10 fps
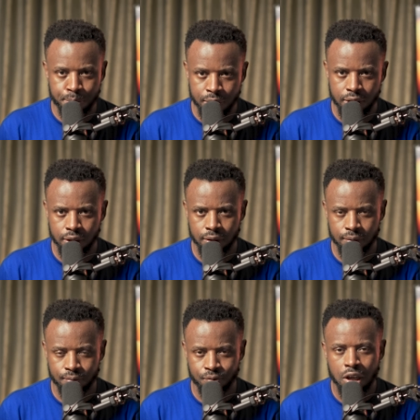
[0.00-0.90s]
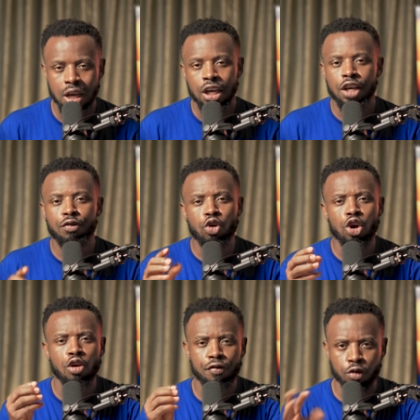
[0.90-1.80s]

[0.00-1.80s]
P. If you go your